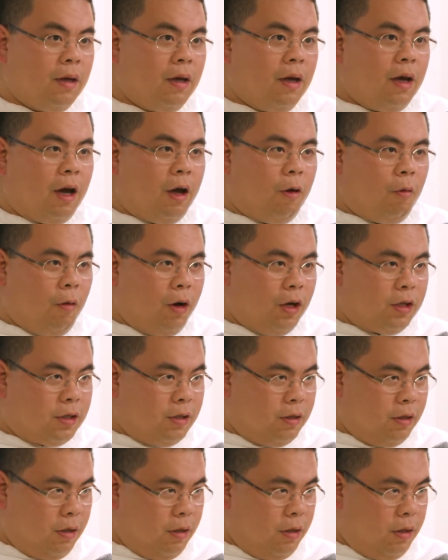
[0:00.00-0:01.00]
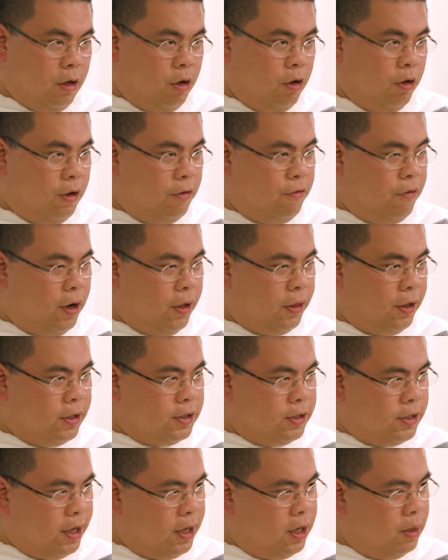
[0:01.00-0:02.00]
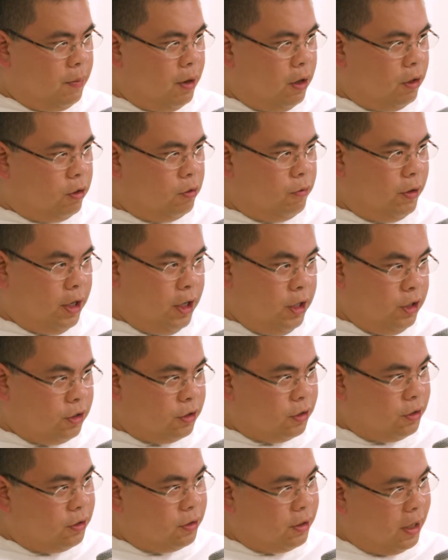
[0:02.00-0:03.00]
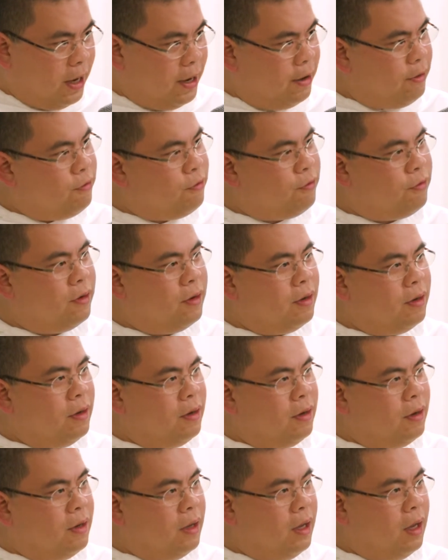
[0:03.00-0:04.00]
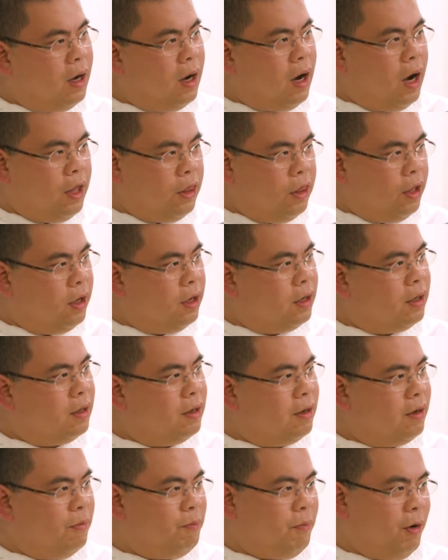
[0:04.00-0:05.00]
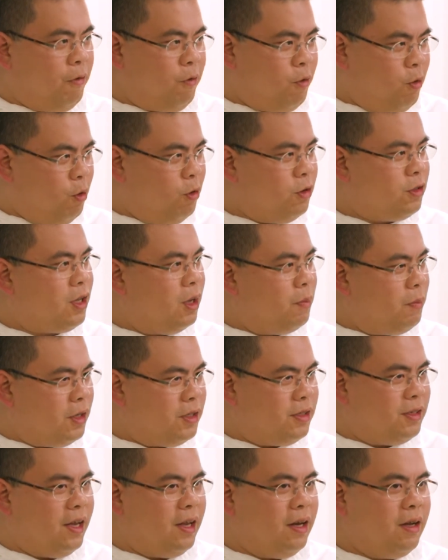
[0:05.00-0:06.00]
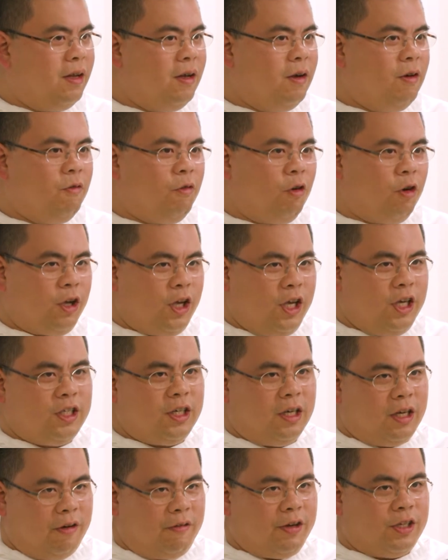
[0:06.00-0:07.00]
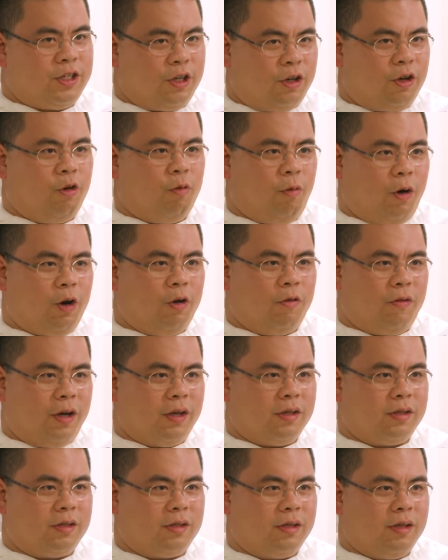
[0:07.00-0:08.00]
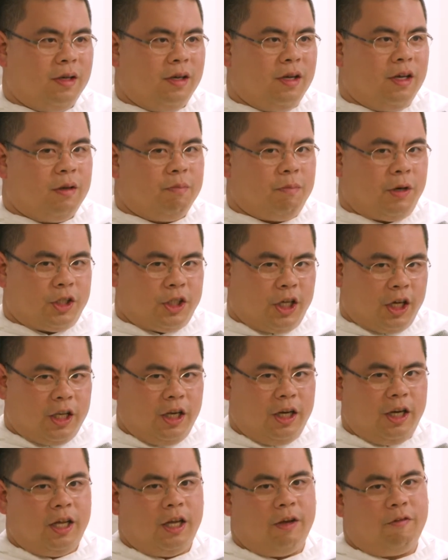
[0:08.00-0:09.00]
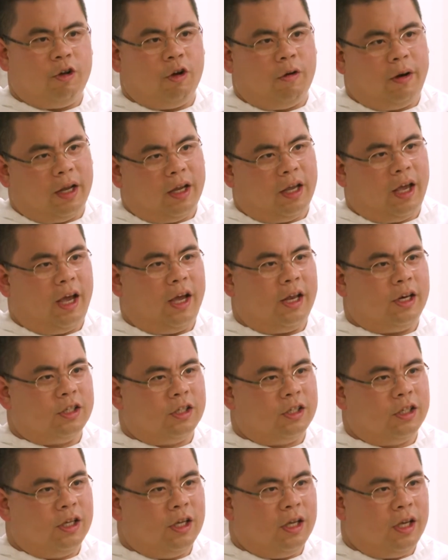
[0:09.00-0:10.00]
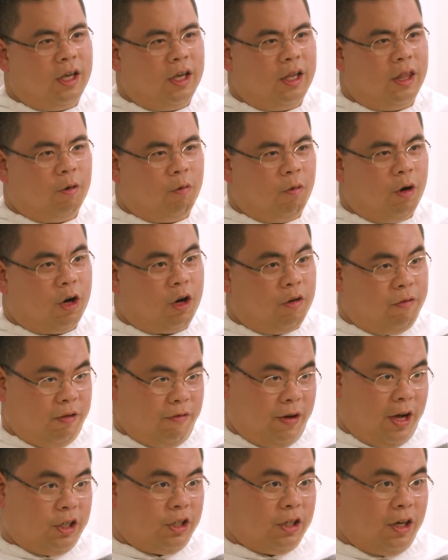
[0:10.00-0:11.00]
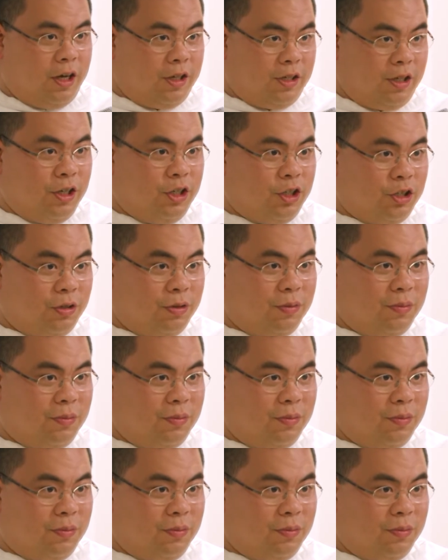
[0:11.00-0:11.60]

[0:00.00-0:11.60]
And what the Holy Father said about religious life, I think, of course, can be said for each and every single one of us, particularly if you're engaged in the work of evangelization.